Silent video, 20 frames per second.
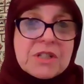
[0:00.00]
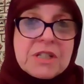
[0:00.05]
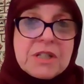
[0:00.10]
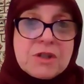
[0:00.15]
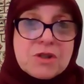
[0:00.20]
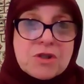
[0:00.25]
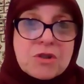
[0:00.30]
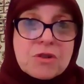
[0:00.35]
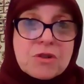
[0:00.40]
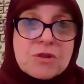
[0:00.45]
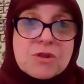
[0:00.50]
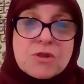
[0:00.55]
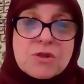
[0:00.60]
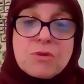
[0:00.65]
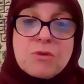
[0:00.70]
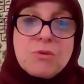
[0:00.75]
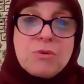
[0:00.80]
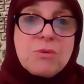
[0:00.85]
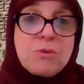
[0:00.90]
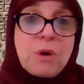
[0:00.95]
teachers
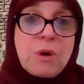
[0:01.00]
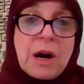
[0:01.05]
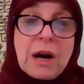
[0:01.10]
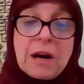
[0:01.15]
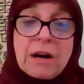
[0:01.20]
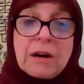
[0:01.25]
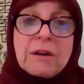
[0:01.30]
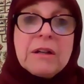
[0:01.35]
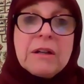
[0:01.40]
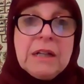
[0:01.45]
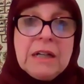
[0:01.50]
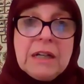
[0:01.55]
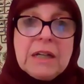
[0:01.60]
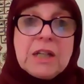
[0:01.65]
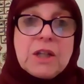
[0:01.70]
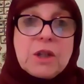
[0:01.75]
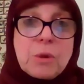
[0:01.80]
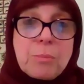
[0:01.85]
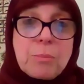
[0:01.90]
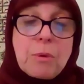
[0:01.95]
who are
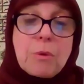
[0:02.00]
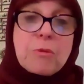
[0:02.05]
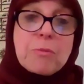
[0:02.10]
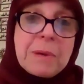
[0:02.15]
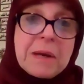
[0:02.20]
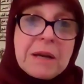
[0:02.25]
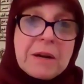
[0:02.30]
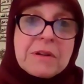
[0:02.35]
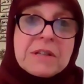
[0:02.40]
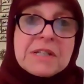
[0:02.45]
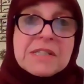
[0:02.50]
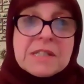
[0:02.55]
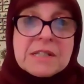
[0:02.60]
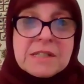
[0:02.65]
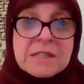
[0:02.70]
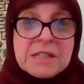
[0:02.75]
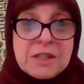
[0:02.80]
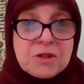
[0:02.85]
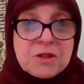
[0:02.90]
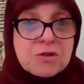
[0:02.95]
both parents
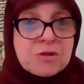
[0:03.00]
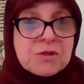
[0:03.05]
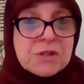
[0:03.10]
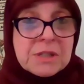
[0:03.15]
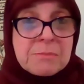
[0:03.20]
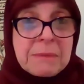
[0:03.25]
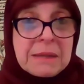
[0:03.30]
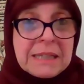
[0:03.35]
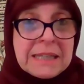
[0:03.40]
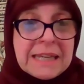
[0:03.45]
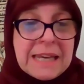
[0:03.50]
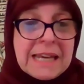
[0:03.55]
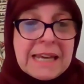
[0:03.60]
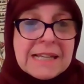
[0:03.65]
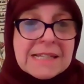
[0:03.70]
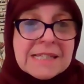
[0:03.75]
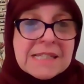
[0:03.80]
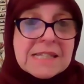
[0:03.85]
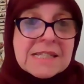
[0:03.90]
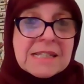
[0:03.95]
and teachers in many
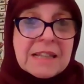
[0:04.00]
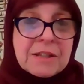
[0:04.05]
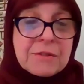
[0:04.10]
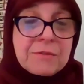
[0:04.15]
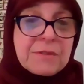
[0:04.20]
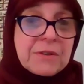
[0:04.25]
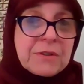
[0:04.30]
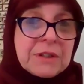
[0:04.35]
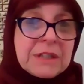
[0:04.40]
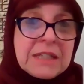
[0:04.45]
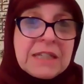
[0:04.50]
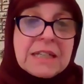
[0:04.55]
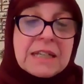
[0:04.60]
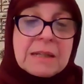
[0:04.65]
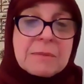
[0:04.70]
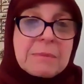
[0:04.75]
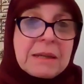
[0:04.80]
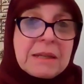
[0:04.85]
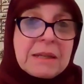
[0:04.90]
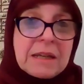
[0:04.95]
cases, like
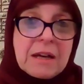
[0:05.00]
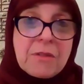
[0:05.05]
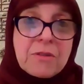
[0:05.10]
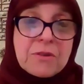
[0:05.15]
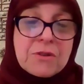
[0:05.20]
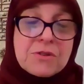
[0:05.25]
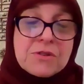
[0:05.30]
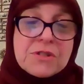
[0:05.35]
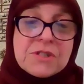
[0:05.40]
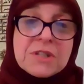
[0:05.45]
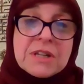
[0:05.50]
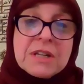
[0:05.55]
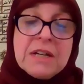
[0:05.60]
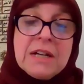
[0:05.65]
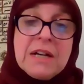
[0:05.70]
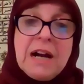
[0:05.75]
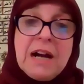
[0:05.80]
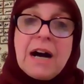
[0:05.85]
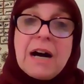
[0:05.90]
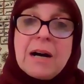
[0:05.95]
Veronique and many others.
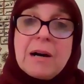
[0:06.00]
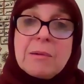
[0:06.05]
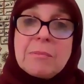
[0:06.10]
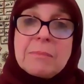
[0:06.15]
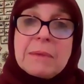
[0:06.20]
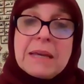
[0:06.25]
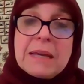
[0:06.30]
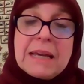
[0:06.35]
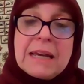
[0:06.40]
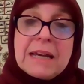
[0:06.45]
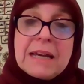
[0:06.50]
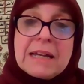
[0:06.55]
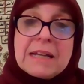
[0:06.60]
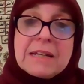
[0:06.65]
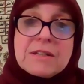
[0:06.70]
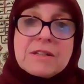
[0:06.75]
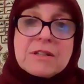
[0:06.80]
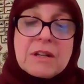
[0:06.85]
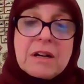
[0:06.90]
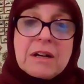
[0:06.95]

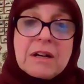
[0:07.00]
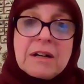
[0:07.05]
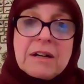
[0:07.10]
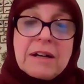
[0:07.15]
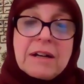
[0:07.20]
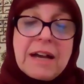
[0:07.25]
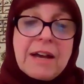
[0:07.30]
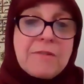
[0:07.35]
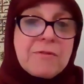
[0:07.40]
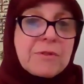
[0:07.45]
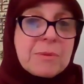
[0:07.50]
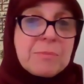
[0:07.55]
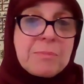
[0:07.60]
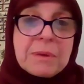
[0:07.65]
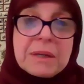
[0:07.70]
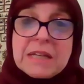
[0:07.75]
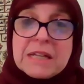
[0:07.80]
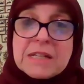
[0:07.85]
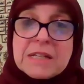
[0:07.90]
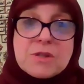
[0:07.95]

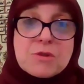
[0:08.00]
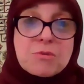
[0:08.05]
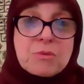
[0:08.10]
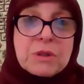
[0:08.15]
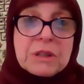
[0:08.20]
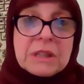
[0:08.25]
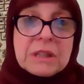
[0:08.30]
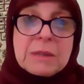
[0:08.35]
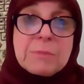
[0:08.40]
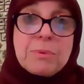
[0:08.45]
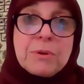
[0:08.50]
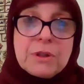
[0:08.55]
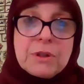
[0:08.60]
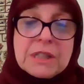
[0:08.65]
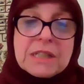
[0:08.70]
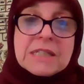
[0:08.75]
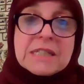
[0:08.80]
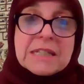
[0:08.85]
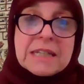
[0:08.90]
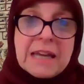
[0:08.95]
Everybody is really
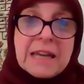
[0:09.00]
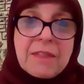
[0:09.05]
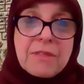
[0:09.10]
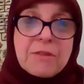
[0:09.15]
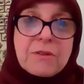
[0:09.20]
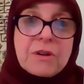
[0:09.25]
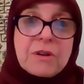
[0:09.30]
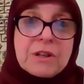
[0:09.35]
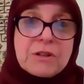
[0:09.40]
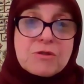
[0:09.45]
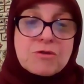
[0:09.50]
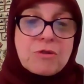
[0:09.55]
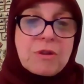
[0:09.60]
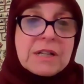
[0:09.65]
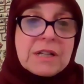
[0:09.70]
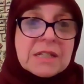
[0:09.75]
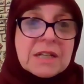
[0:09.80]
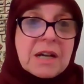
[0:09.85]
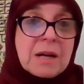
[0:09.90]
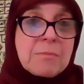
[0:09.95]
pulling together and
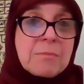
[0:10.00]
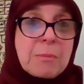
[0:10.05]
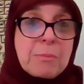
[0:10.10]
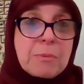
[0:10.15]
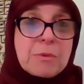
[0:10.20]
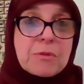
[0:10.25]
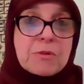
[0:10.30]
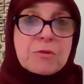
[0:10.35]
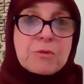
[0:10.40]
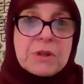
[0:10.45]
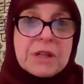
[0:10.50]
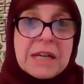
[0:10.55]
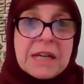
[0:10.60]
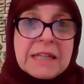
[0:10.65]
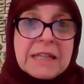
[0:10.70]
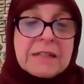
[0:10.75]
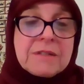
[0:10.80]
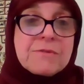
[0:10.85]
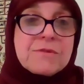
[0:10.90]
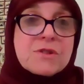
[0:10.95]
trying to come up with
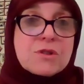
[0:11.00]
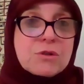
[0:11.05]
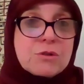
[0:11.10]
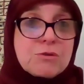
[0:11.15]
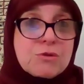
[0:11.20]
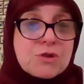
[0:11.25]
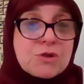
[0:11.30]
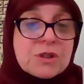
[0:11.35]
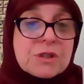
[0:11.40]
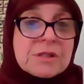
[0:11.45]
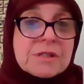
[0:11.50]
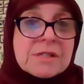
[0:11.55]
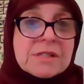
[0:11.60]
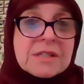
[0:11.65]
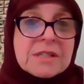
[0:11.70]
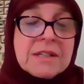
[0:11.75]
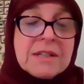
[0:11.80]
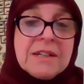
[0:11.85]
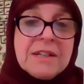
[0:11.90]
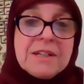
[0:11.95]
creative
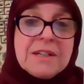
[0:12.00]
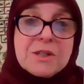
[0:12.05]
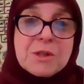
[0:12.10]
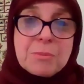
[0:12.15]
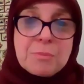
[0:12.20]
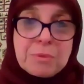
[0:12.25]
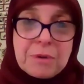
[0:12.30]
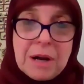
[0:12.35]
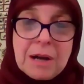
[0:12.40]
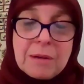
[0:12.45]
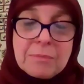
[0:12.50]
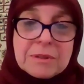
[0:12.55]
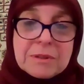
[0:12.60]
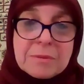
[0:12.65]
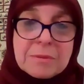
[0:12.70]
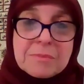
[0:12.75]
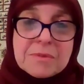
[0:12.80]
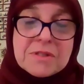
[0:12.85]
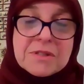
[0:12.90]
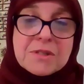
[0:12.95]
solutions to
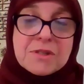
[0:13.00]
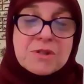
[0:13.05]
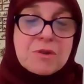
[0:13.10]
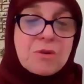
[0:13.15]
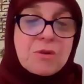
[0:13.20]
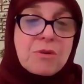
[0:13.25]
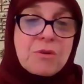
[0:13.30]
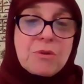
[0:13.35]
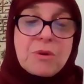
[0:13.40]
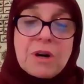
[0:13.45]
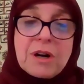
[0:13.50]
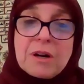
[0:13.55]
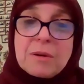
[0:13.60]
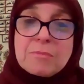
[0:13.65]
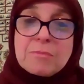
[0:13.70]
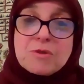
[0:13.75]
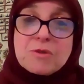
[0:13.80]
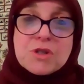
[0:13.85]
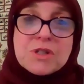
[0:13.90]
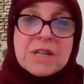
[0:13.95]
problems. So
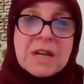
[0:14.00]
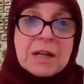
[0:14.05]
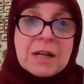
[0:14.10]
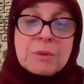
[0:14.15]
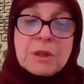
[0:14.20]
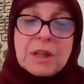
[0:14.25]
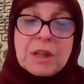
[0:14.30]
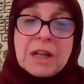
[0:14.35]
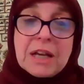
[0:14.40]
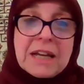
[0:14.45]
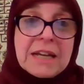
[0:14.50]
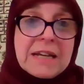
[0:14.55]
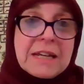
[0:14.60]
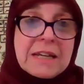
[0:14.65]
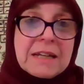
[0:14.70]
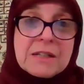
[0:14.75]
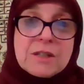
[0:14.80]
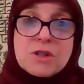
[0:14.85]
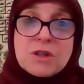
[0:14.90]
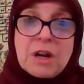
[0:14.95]
Jazakumullah
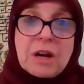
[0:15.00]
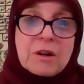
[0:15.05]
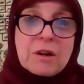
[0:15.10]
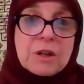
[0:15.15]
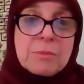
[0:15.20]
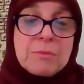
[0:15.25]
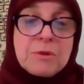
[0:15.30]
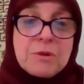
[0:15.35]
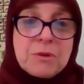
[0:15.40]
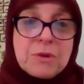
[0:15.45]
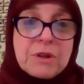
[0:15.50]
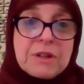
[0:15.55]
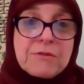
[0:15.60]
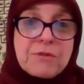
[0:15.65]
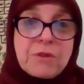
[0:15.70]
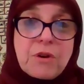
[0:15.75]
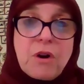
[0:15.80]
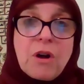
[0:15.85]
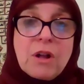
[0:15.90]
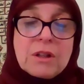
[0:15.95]
khairan to our community
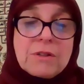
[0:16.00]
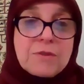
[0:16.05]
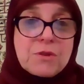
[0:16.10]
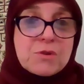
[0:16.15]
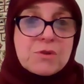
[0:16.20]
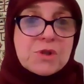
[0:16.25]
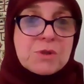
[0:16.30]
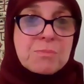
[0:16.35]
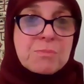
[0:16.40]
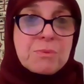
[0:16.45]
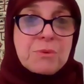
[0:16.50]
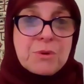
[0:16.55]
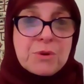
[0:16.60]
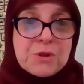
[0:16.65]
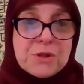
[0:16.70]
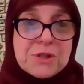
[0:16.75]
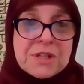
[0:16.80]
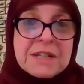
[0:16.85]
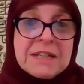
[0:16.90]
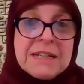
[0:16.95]
for all of your
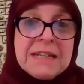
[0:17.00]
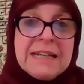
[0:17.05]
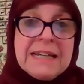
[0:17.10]
support.